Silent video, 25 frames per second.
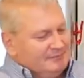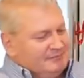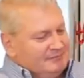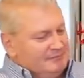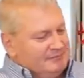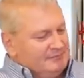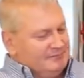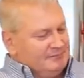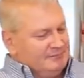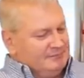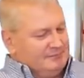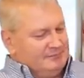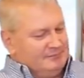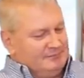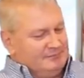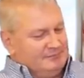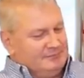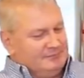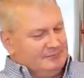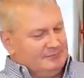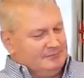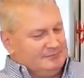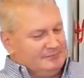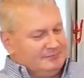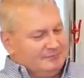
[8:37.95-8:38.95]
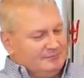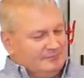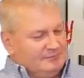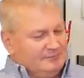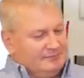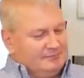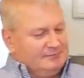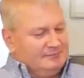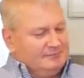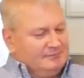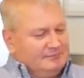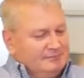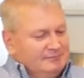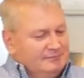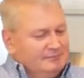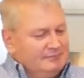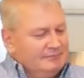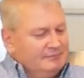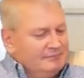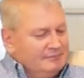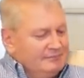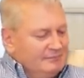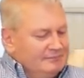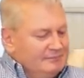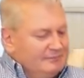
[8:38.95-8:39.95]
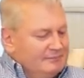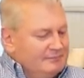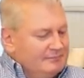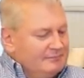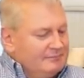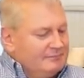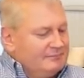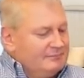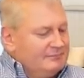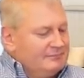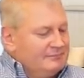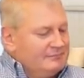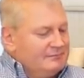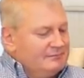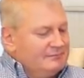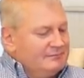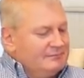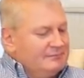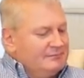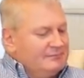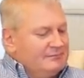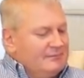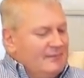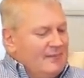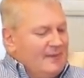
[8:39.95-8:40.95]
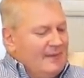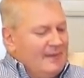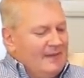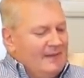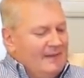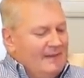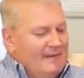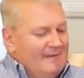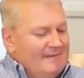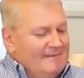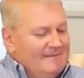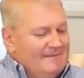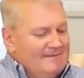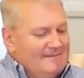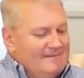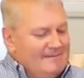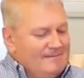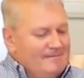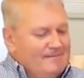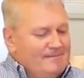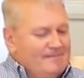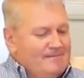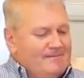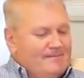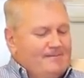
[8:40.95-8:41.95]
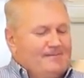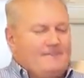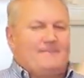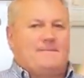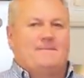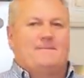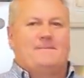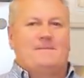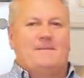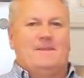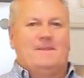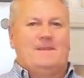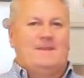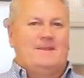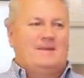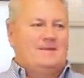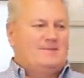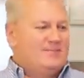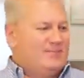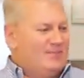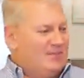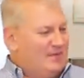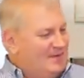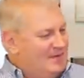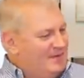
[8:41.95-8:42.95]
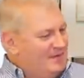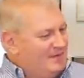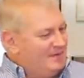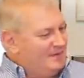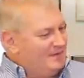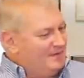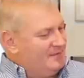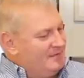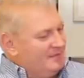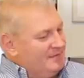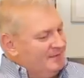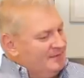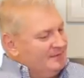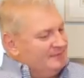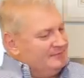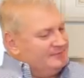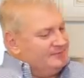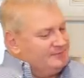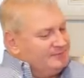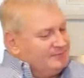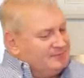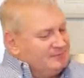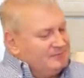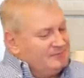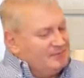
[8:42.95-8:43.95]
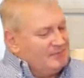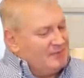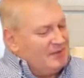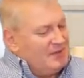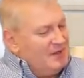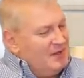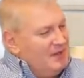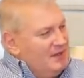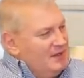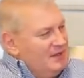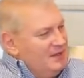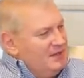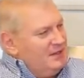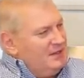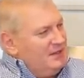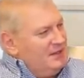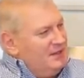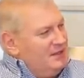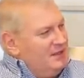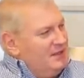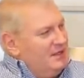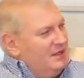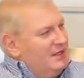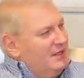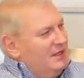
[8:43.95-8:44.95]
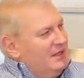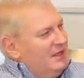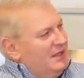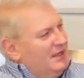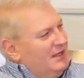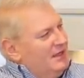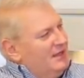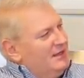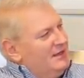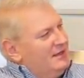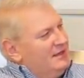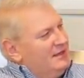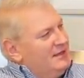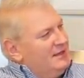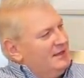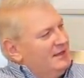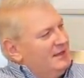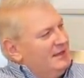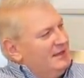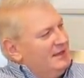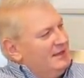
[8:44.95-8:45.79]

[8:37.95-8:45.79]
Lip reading: [no speech]